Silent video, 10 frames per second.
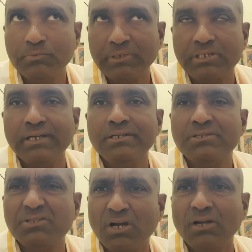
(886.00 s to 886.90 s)

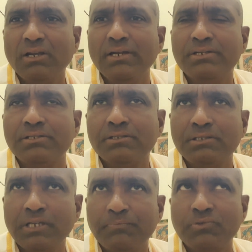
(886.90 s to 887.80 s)
biscuits,
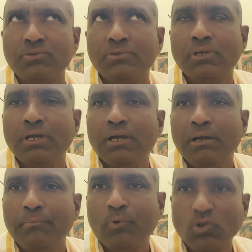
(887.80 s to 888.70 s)
chocolates, chips,
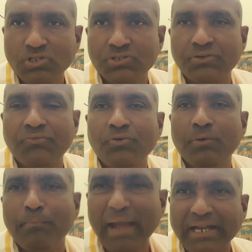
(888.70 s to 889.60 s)
processed
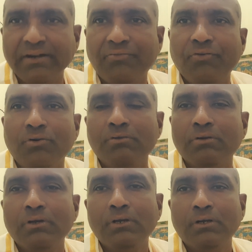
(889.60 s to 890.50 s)
food, packed
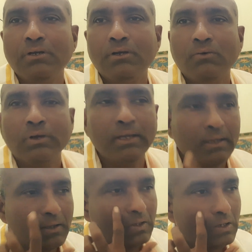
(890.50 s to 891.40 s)
food.
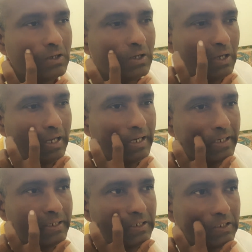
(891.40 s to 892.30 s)
Okay,
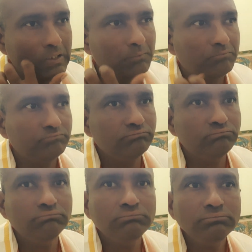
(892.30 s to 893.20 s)
and
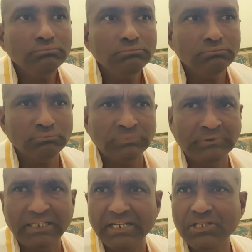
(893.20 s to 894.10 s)

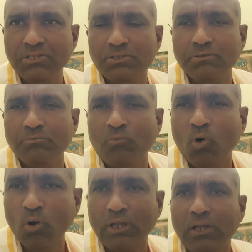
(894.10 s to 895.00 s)
that is
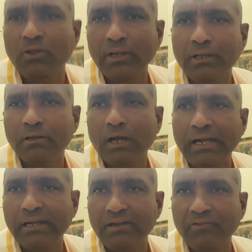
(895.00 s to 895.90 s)
more caloric,
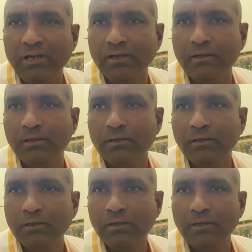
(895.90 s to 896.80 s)
and it will,
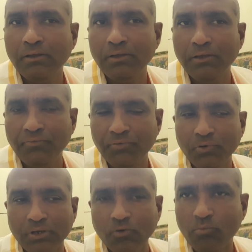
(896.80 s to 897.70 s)
if
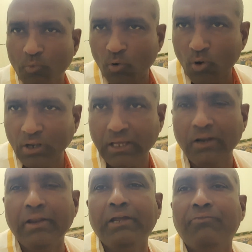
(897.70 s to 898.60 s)
you give more
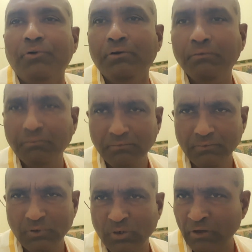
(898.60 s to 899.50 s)
caloric food,
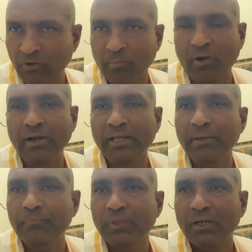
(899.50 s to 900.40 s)
to your
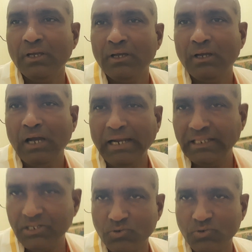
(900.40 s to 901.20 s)
body and there is